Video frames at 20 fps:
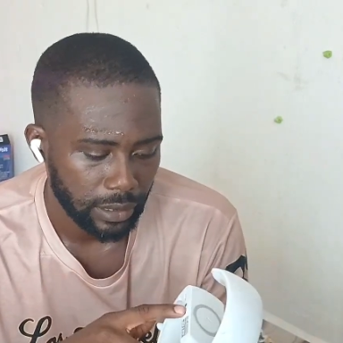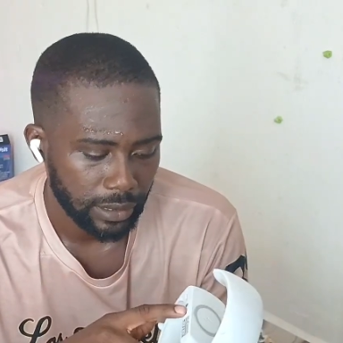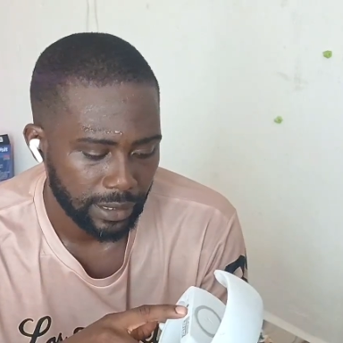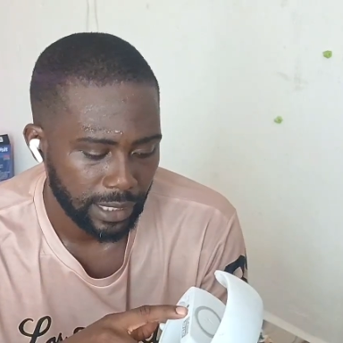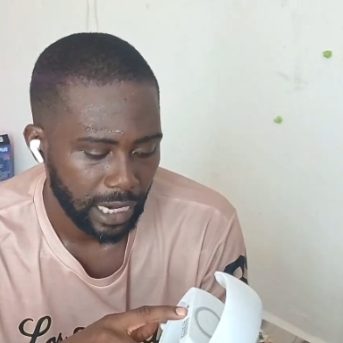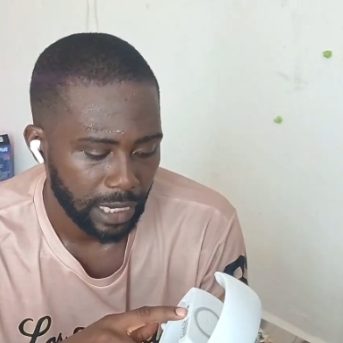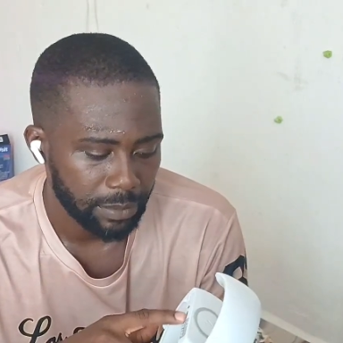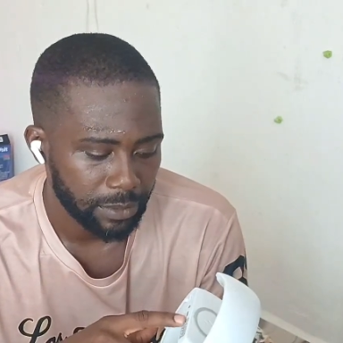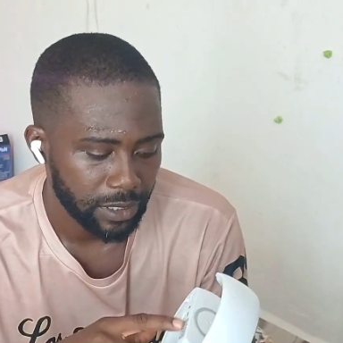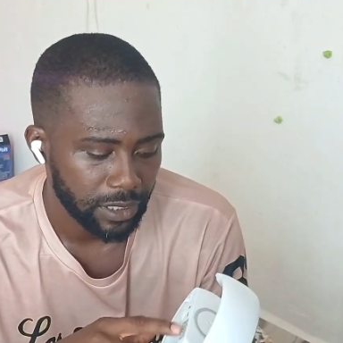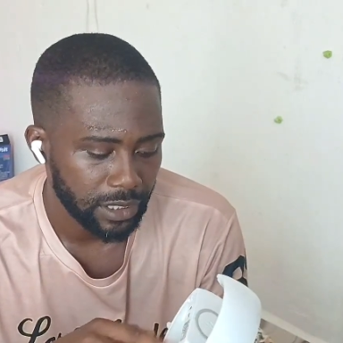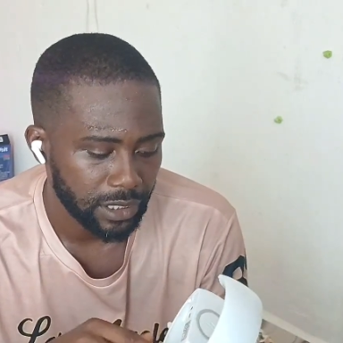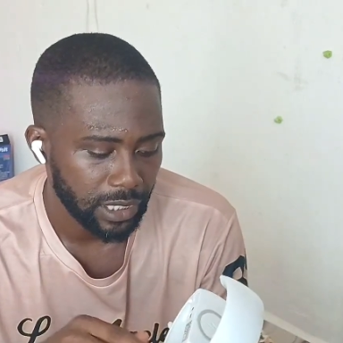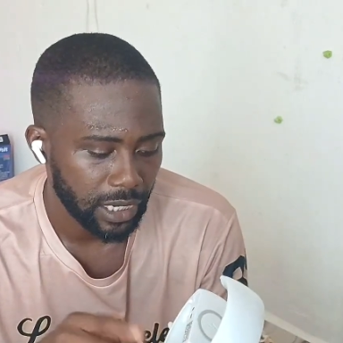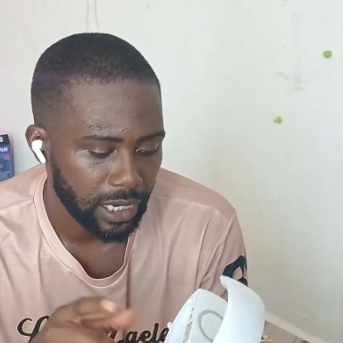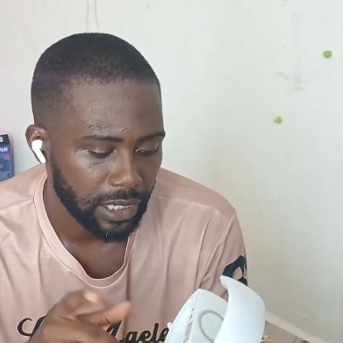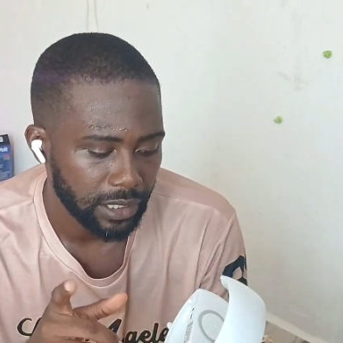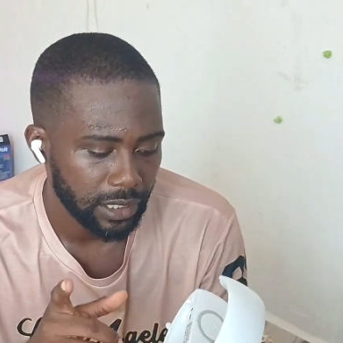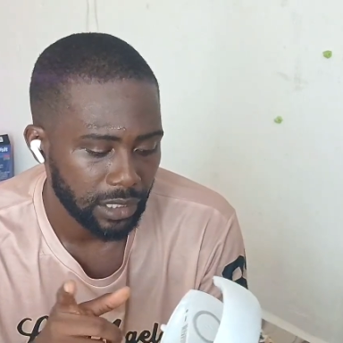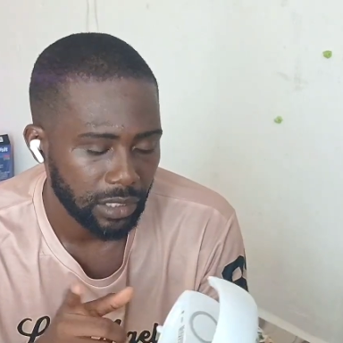Type-C
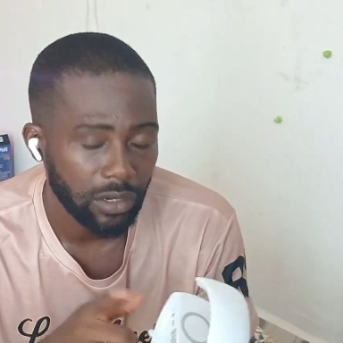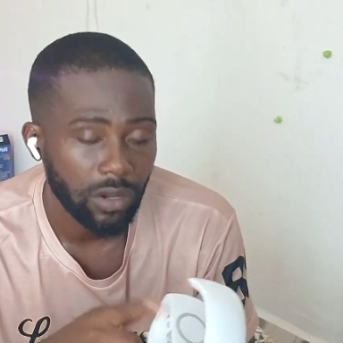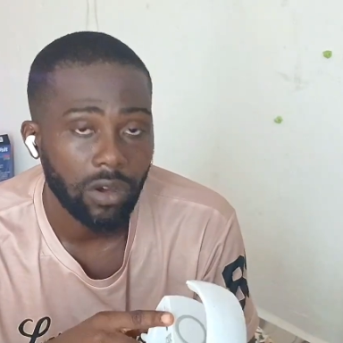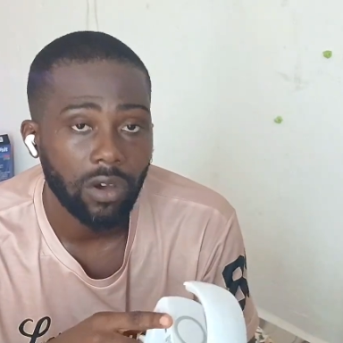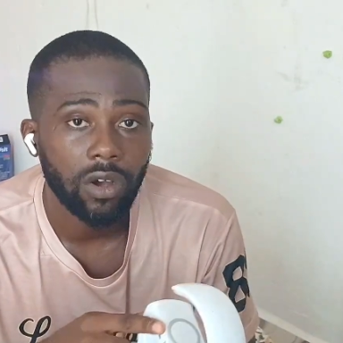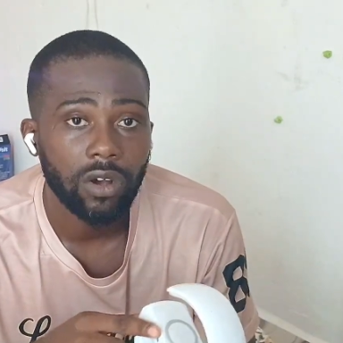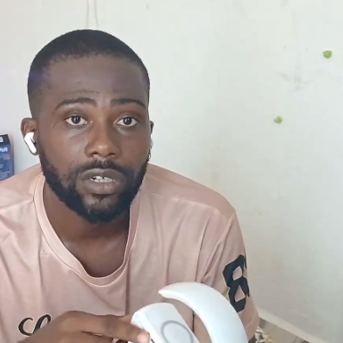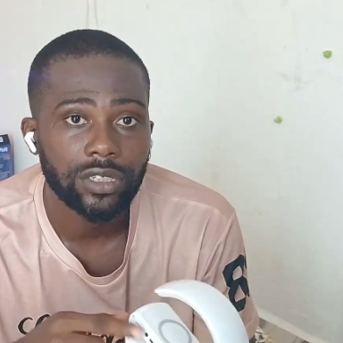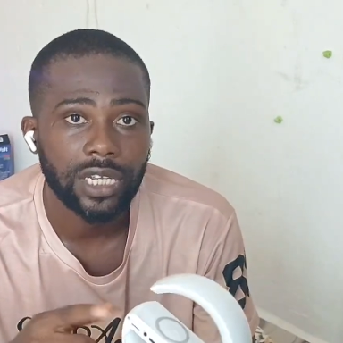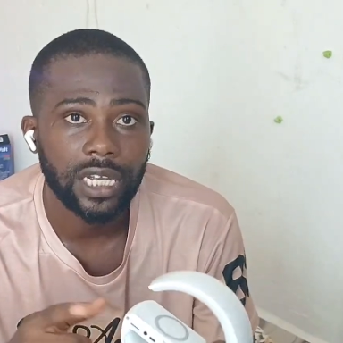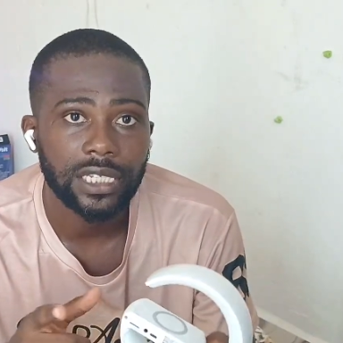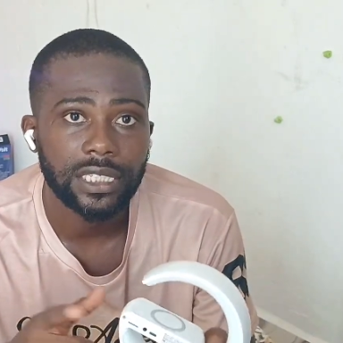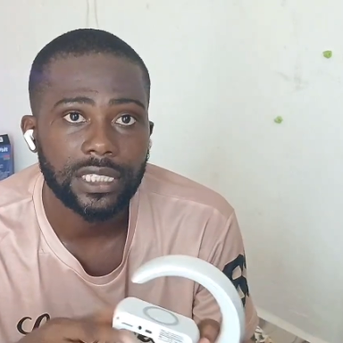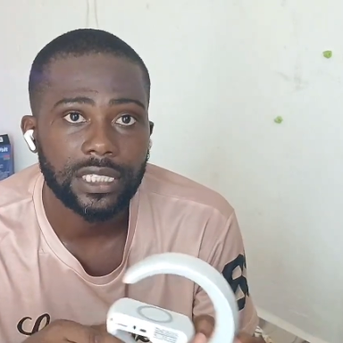charging, aux and